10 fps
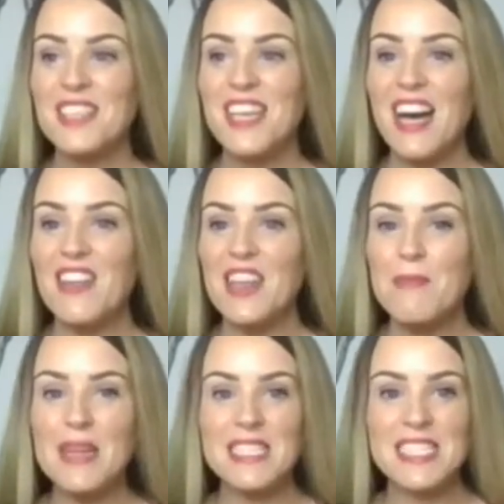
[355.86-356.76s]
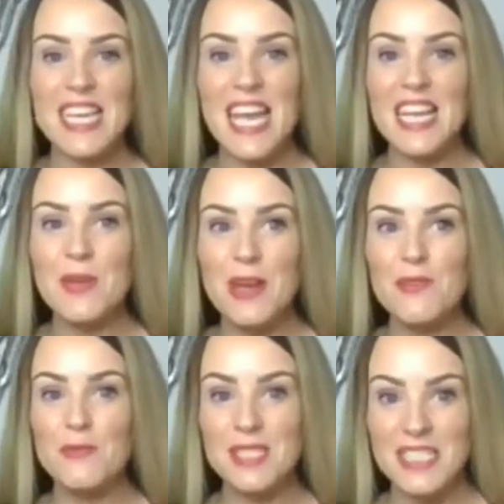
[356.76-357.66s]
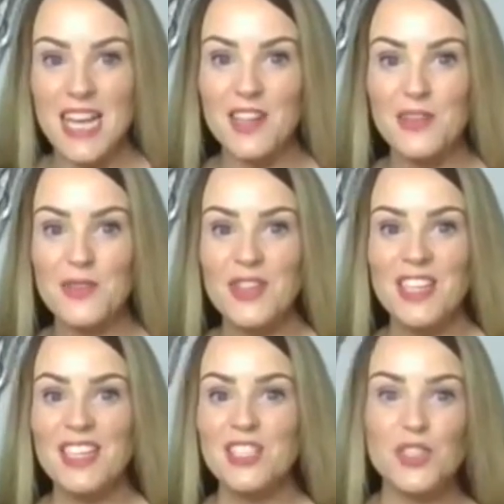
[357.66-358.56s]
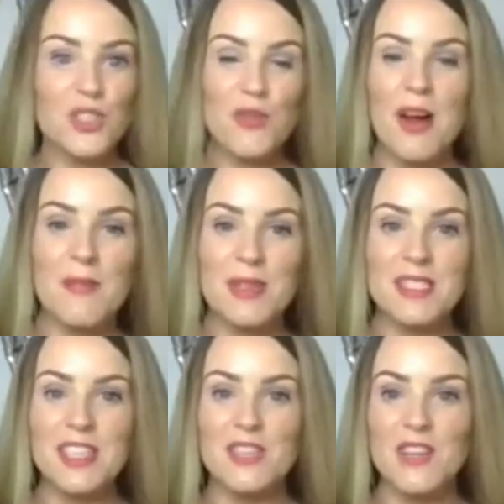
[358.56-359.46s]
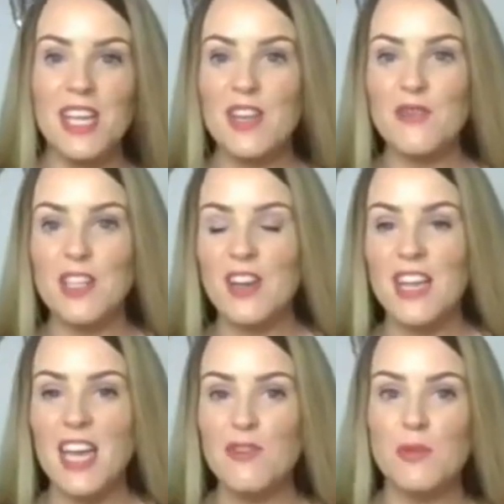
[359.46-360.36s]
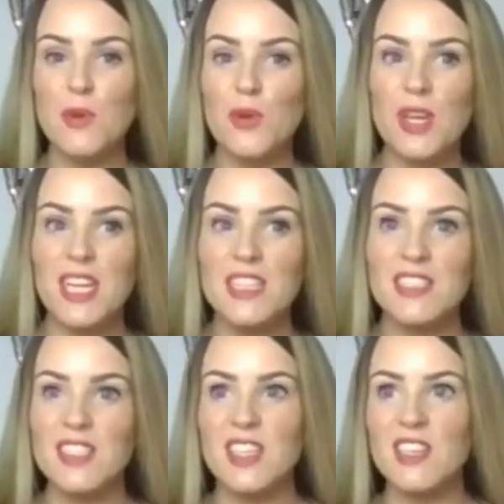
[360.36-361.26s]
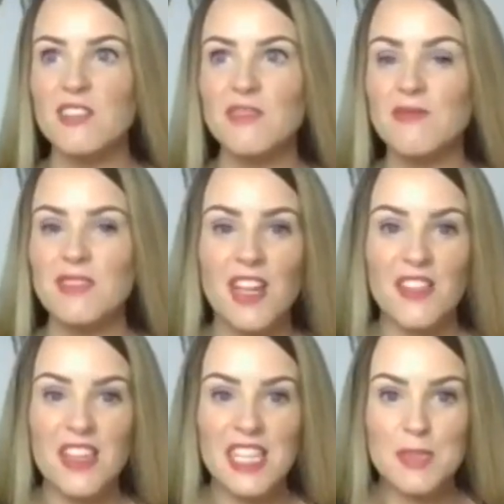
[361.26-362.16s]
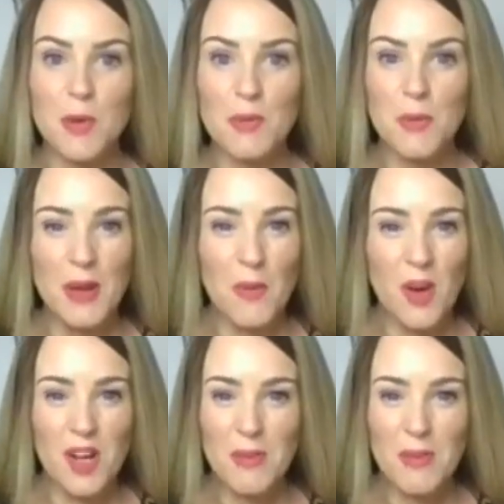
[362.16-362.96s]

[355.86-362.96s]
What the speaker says: And then I meditate anyway for myself, just to ground myself, and every night, every morning. So I think that's probably why I'm